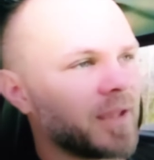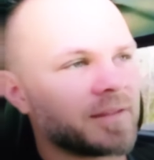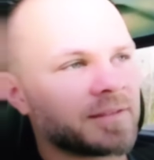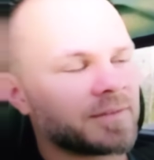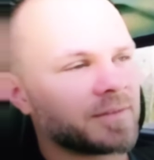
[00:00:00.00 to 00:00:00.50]
Let
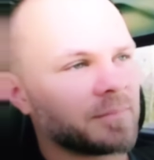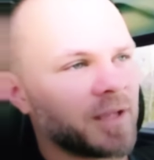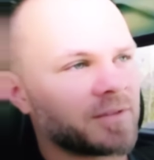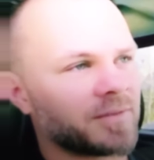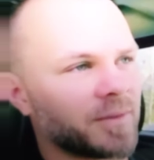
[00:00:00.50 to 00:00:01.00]
me shut up
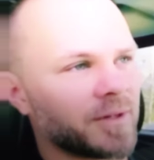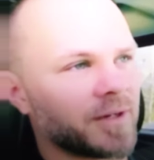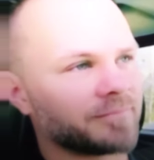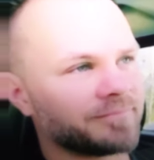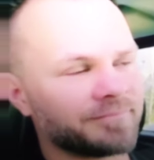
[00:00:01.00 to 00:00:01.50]
my mouth so
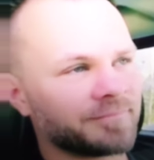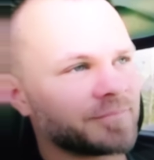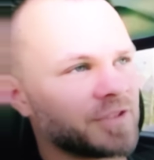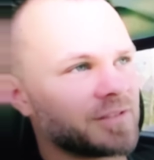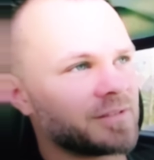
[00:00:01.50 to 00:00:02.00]
that people
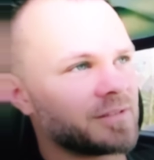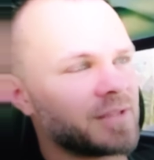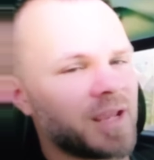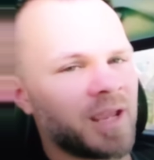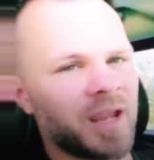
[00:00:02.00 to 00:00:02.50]
listen to what you
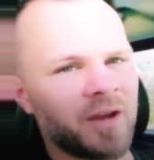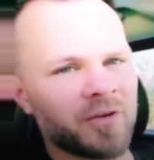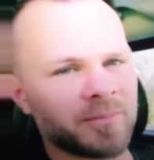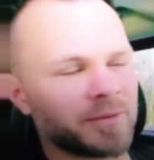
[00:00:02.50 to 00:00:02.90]
are talking.